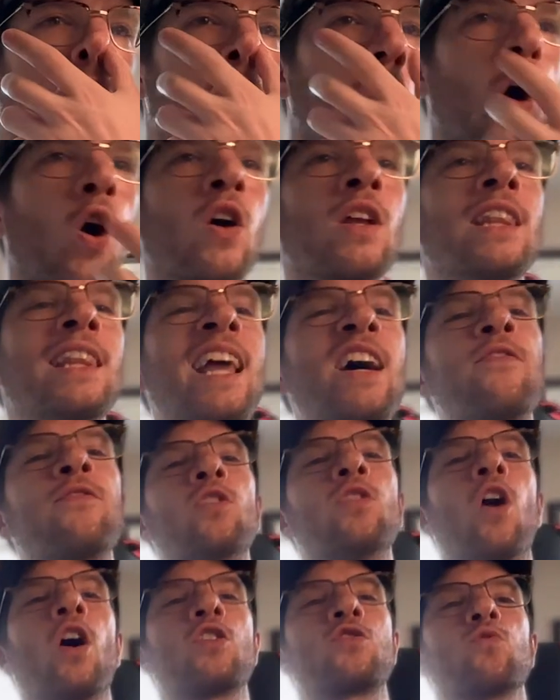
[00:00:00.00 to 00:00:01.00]
our left
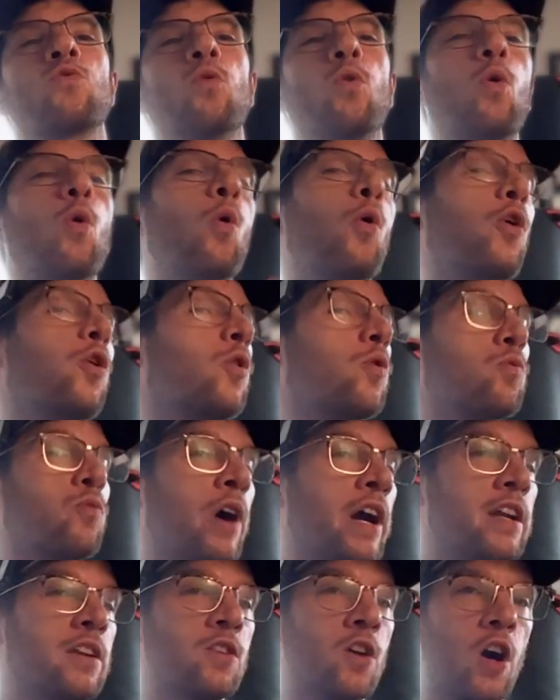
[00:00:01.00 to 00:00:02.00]
nostril or our
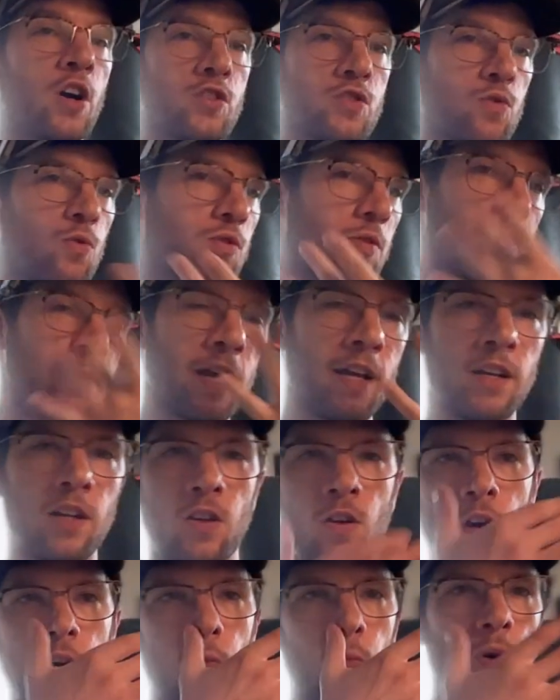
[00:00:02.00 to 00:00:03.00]
right nostril, depending
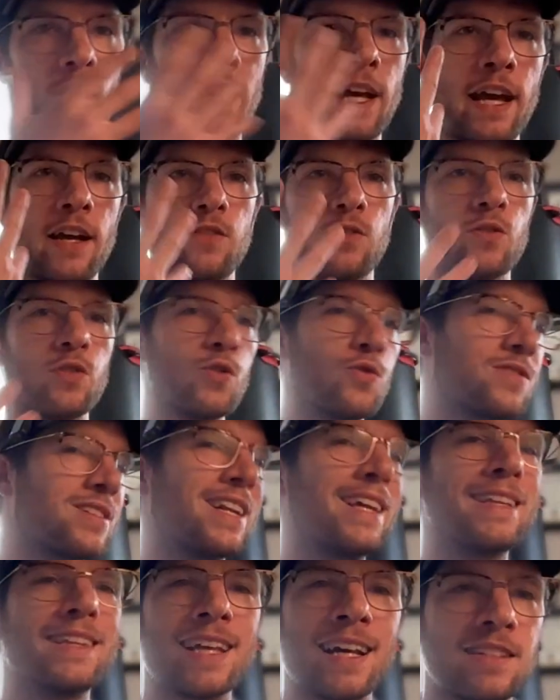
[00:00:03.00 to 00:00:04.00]
on what hand you're using.
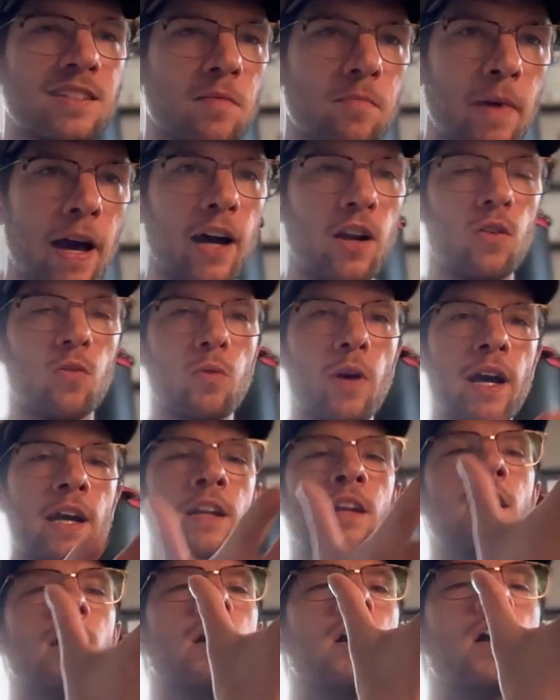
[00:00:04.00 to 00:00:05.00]
It doesn't matter, right?
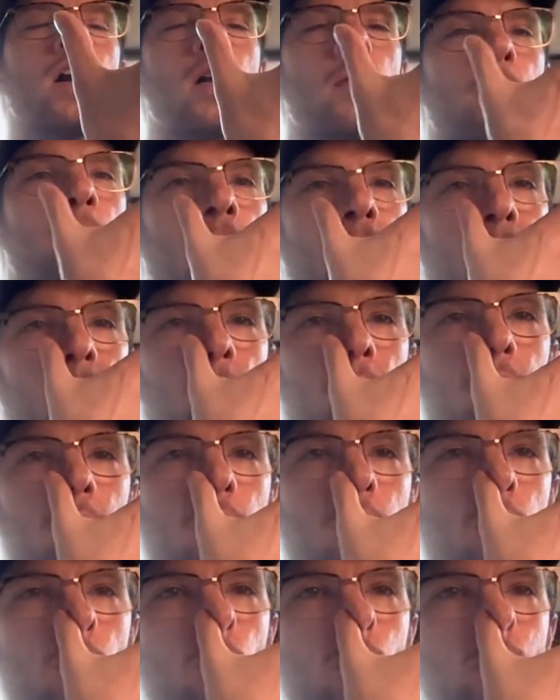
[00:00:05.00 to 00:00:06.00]
But we're going to
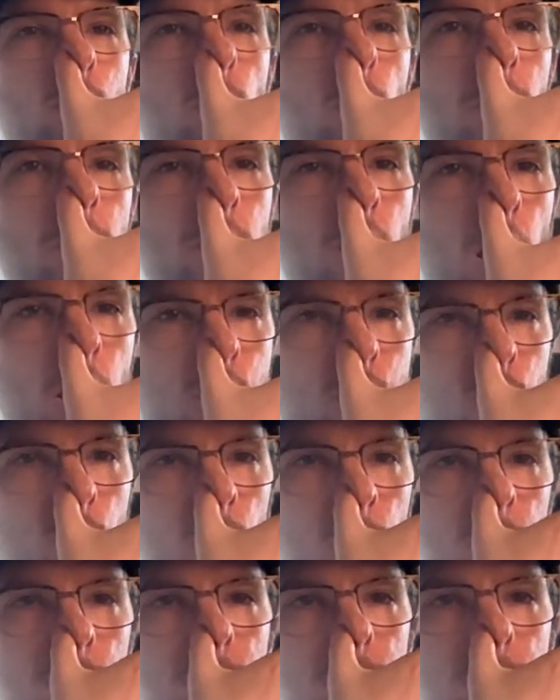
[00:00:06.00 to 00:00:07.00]
close one nostril,
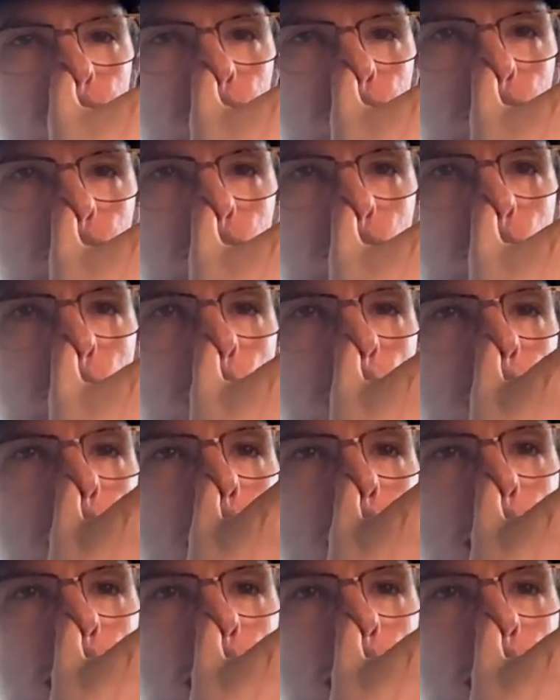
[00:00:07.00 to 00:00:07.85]
and I